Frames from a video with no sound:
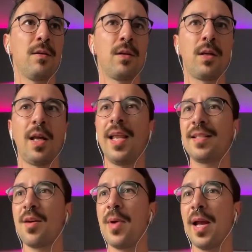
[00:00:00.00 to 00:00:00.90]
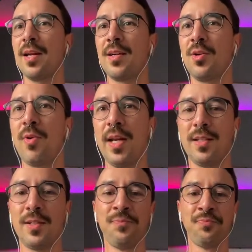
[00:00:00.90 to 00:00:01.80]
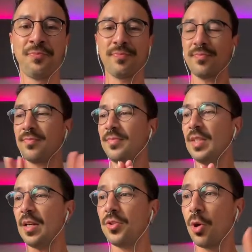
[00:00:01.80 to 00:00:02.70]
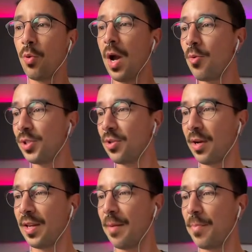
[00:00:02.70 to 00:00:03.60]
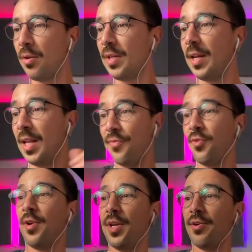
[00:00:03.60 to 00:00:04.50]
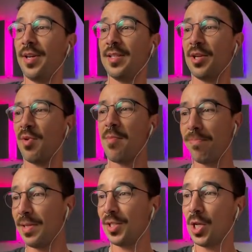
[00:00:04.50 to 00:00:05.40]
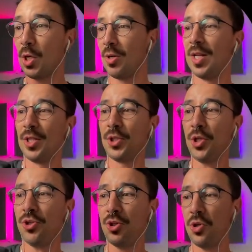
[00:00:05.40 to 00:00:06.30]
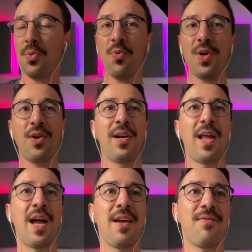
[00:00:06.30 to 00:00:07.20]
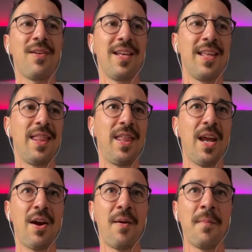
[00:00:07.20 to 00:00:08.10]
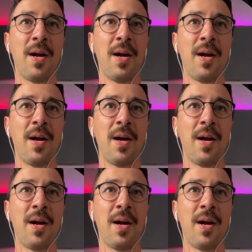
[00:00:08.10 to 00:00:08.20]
Okay, let's come back. Great. So I was talking about, and if you're here on Instagram, please go to YouTube. We are live there.